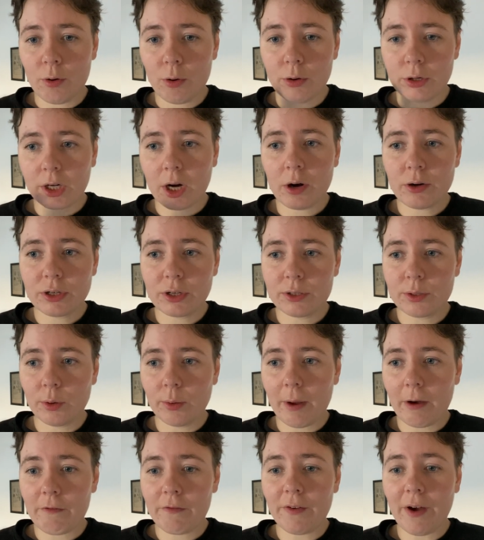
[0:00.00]
Horticulture is all
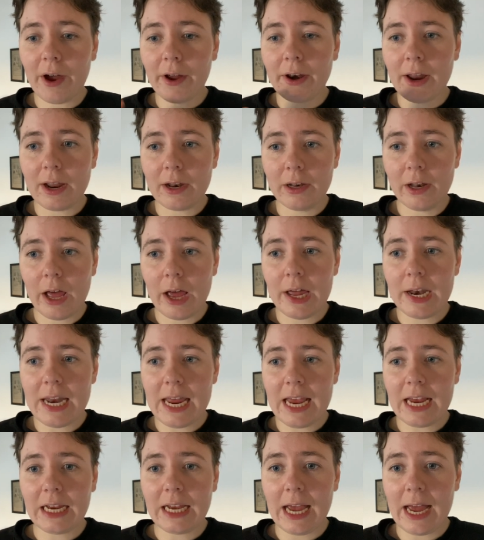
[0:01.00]
about fun and
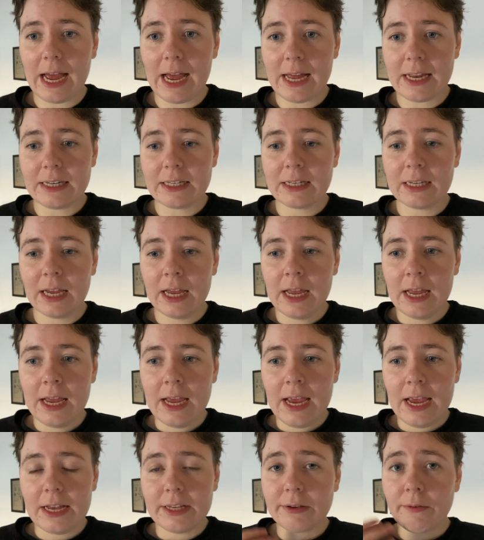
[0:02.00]
learning, and
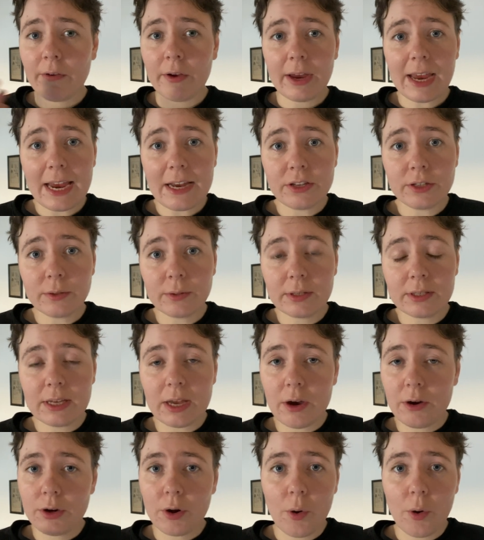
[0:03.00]
it's a vocational skill.